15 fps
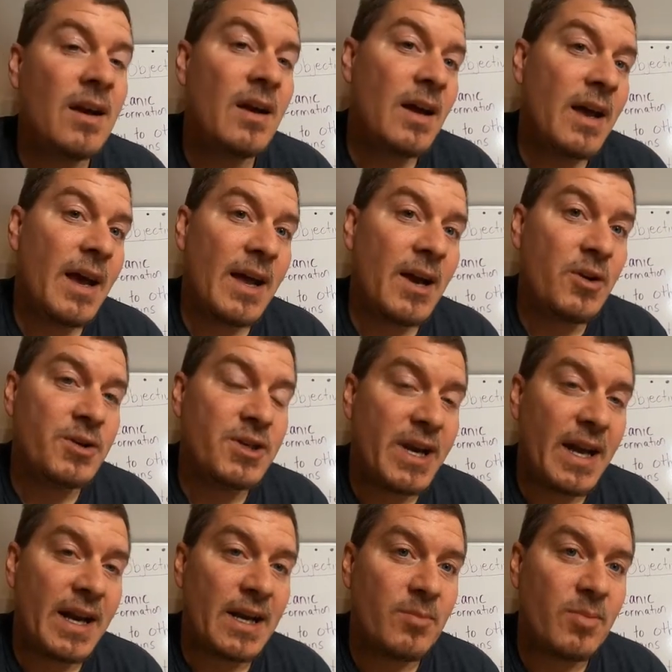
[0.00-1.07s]
an
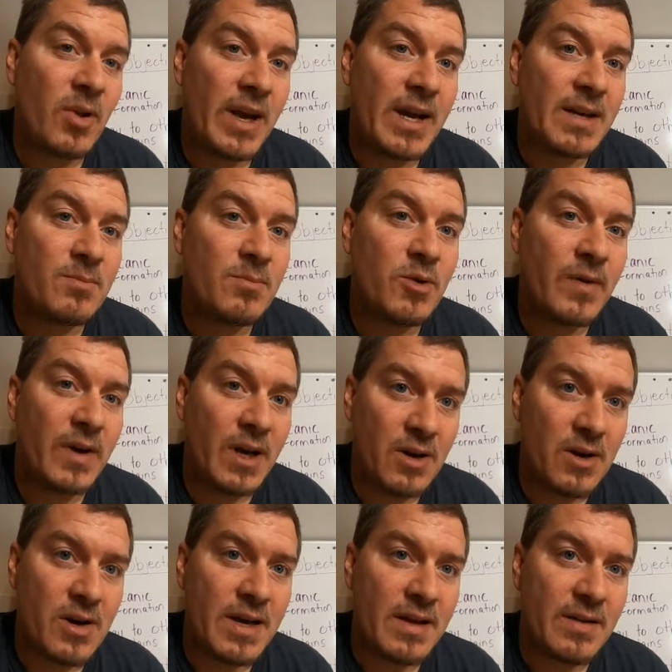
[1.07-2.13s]
oceanic plate moving
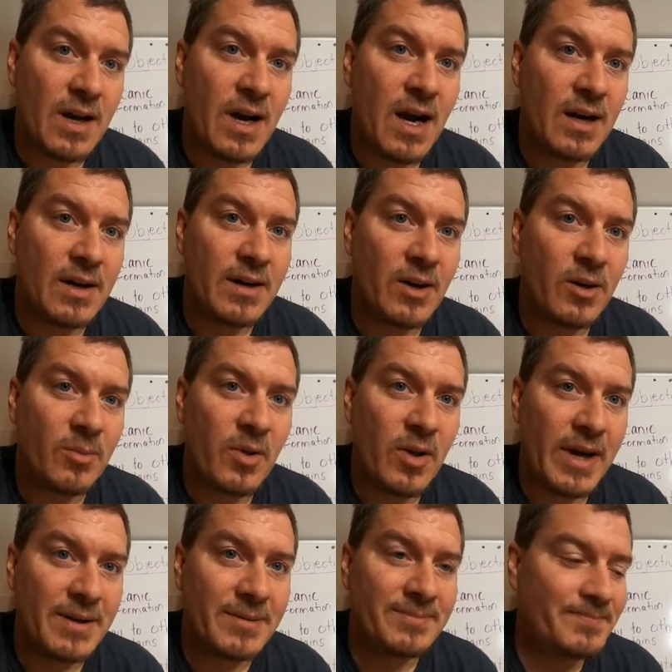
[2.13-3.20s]
underneath a continental
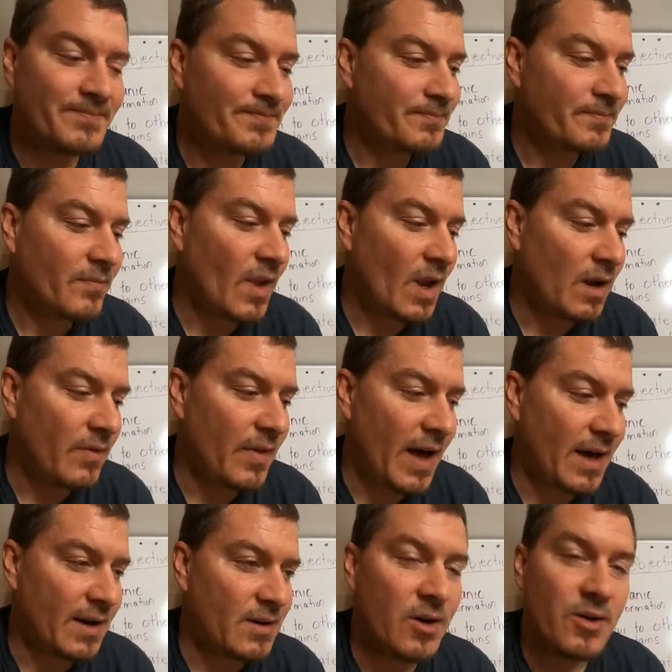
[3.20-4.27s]
plate.
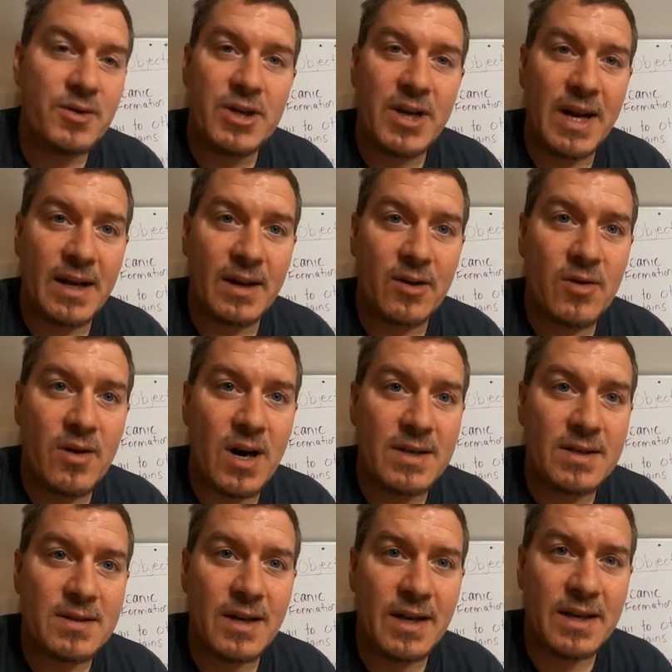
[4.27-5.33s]
That oceanic
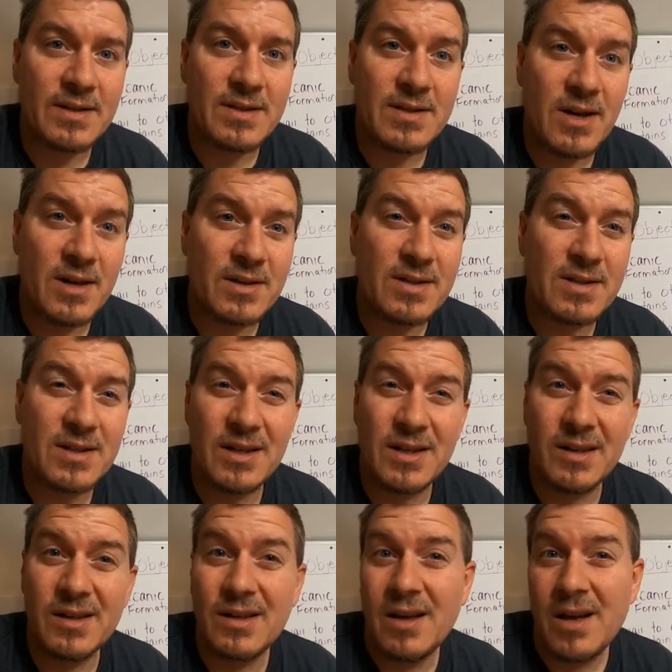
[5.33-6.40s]
crust then starts
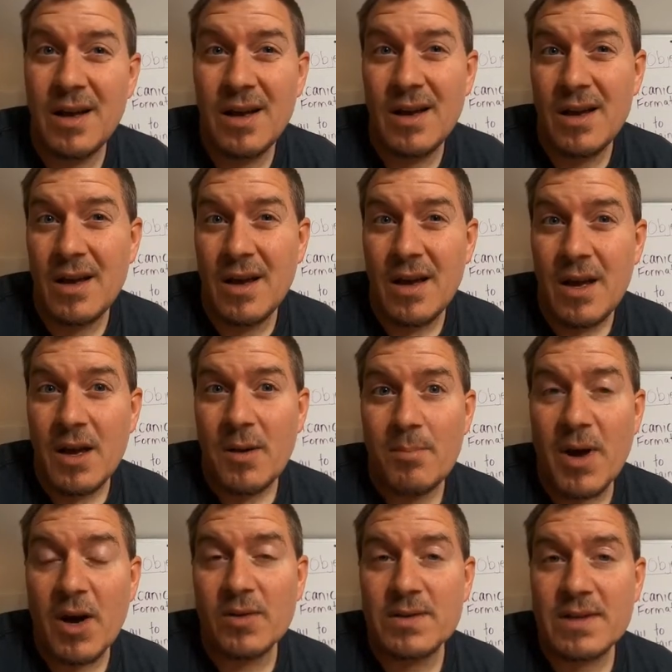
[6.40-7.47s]
to
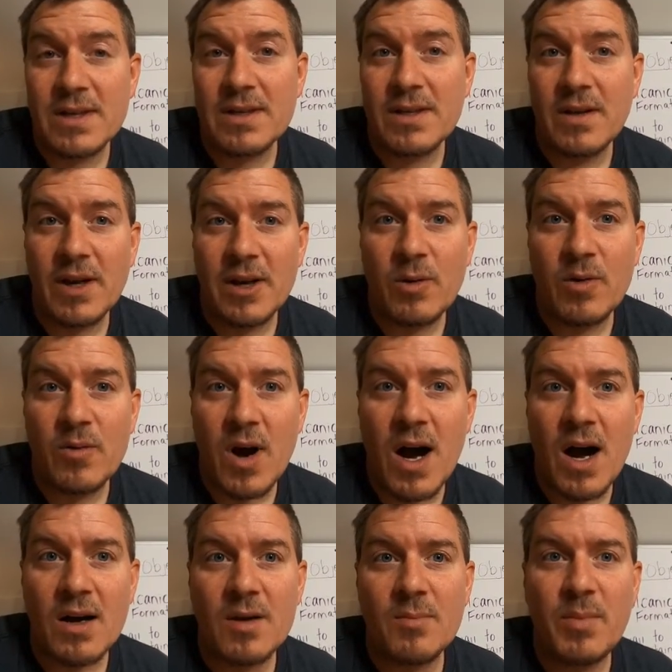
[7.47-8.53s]
melt into liquid
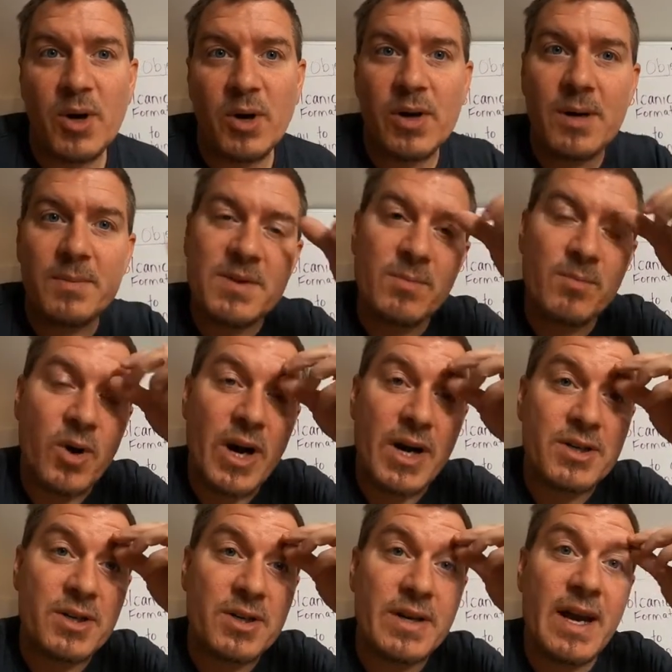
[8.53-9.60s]
rock, build up some
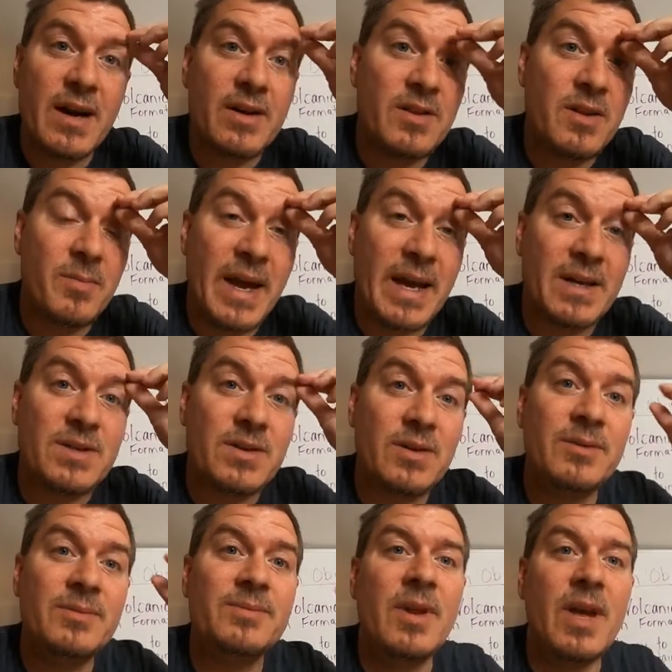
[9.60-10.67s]
pressure down in the
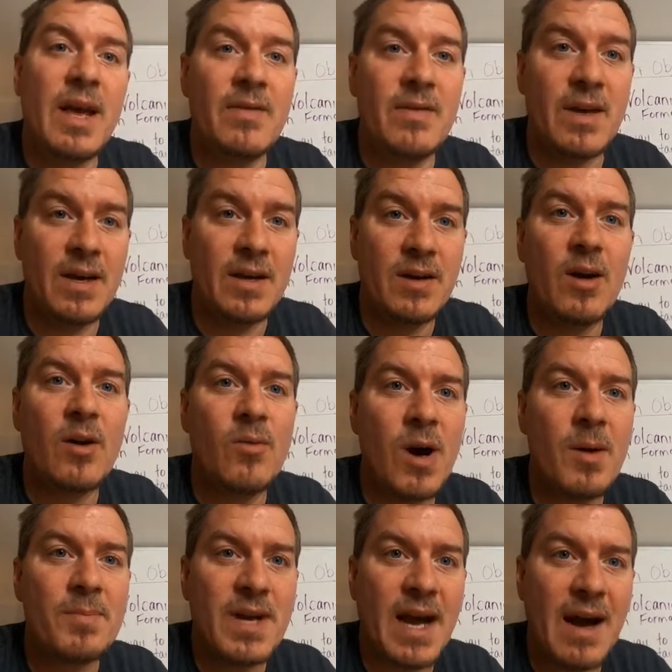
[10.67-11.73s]
mantle, and then
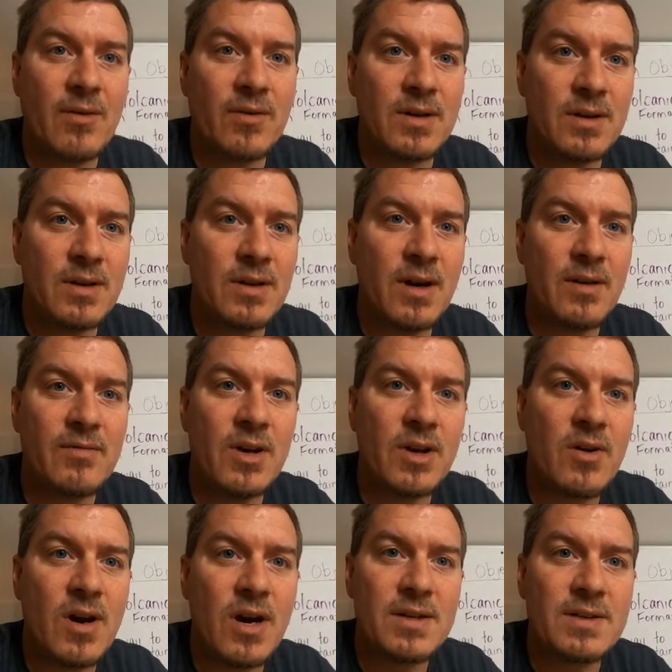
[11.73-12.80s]
erupt out of the
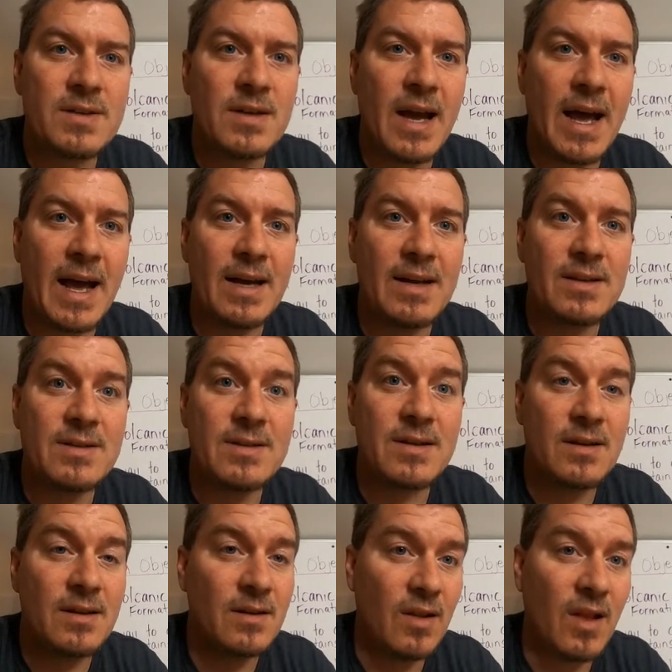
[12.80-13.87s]
crust as
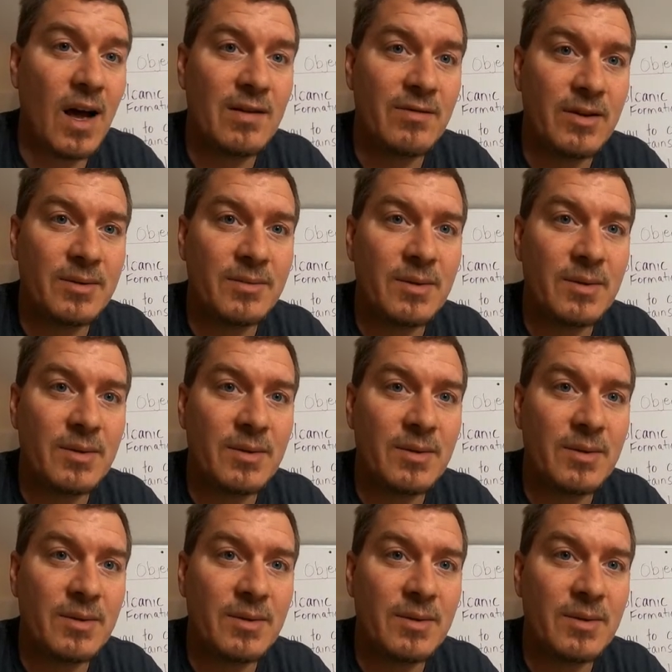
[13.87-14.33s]
lava,